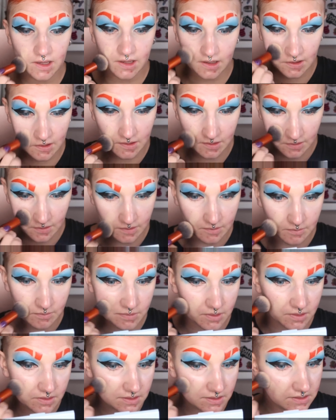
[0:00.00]
and
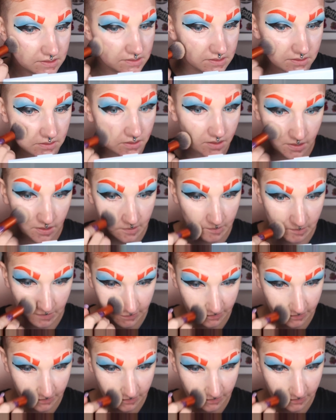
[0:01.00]
put this on my